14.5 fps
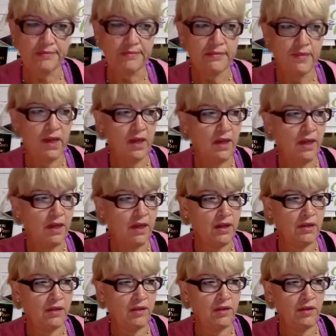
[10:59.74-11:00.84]
And,
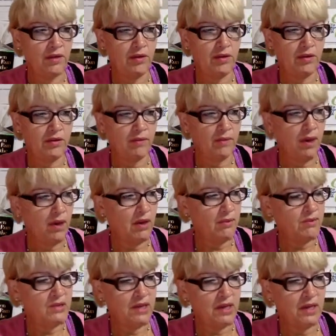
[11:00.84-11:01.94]
your mom
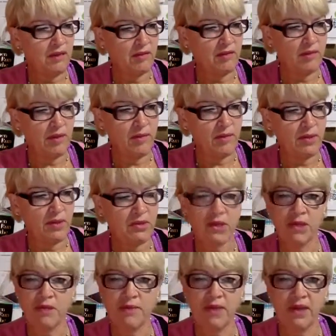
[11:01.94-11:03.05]
standing in front of the mirror talking about